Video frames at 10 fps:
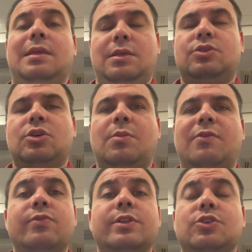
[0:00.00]
some
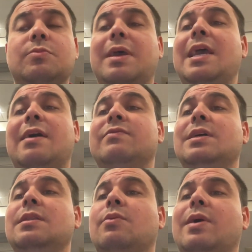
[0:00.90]
of which you may have
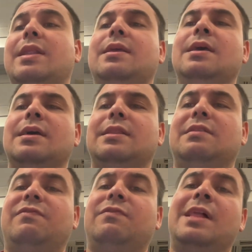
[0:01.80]
done already,
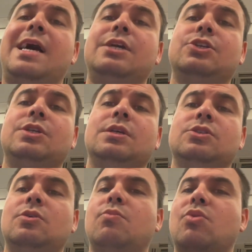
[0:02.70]
that flash
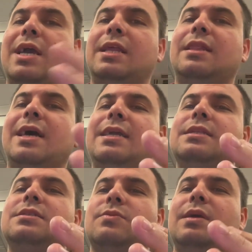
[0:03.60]
some bright
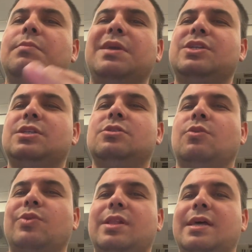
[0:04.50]
lights, right? Patients
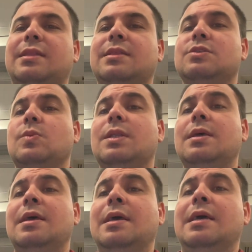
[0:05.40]
don't really like this one.
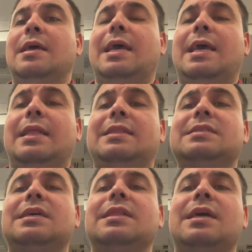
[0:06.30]
And
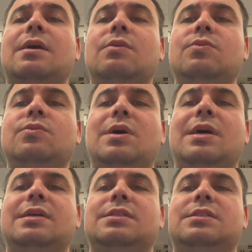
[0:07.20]
these allow
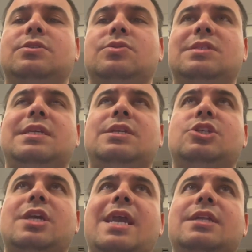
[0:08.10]
us to see
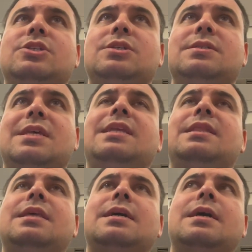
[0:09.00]
changes
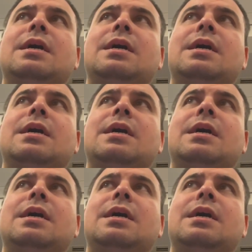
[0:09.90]
in the